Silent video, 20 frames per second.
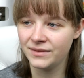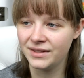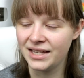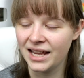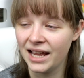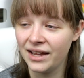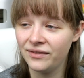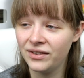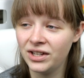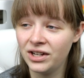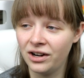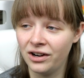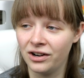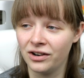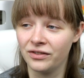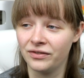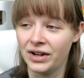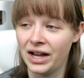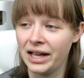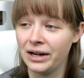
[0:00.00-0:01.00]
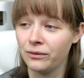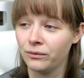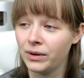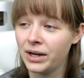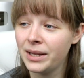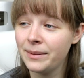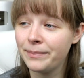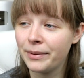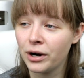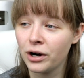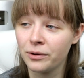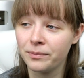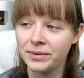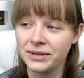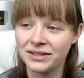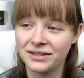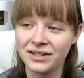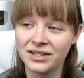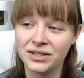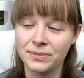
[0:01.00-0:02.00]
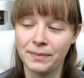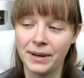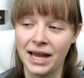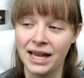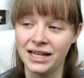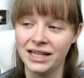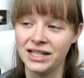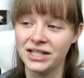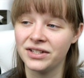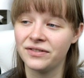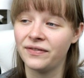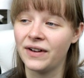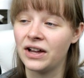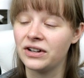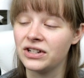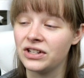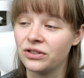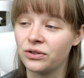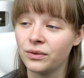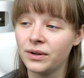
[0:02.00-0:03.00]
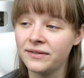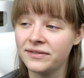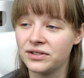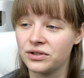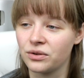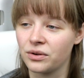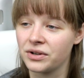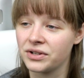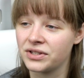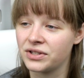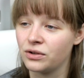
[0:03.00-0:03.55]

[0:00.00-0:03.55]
David Irvine repurposes paintings found in thrift stores